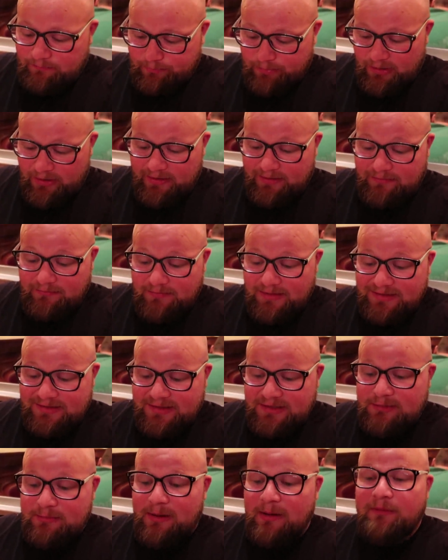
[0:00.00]
but this
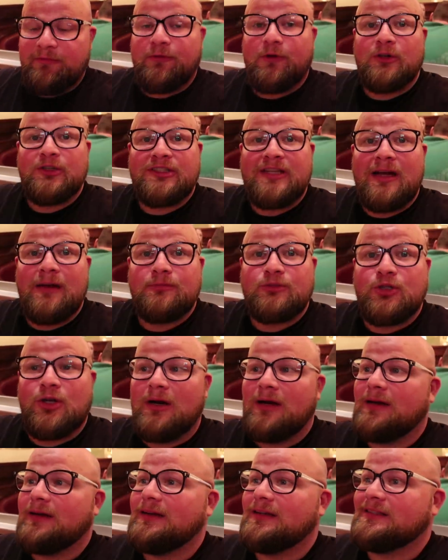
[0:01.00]
is my first time
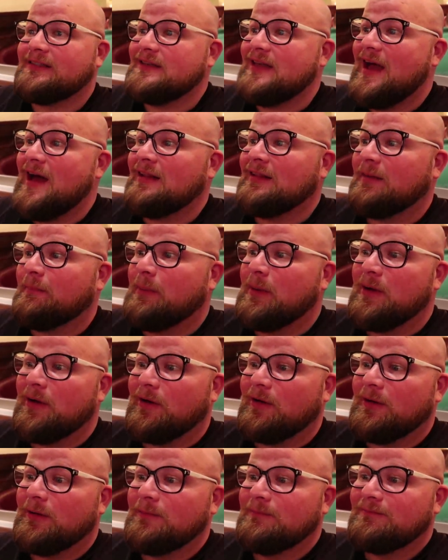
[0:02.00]
trying a scallop
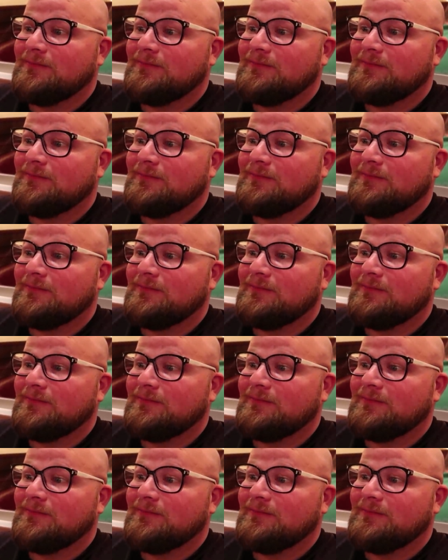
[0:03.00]
here